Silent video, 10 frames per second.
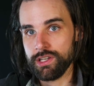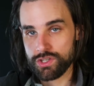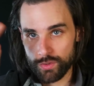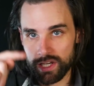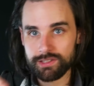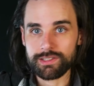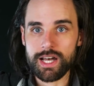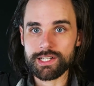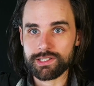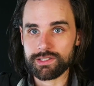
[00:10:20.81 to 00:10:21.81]
Trace the
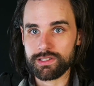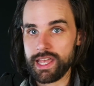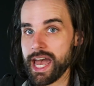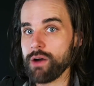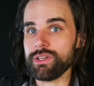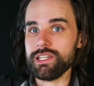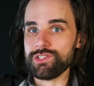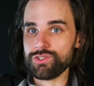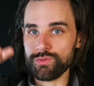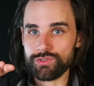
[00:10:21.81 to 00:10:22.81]
logic to see how it
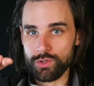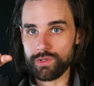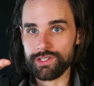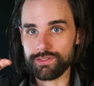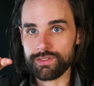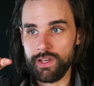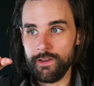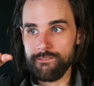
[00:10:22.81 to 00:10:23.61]
issues tokens.